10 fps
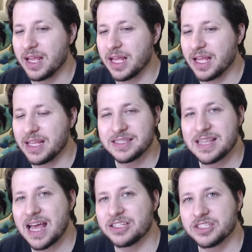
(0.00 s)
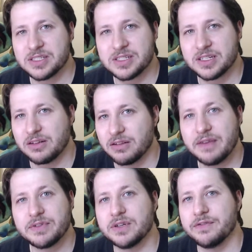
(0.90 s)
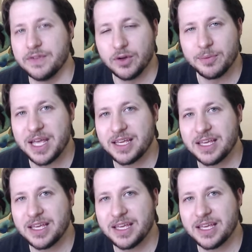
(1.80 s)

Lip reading: is that just clever filmmaking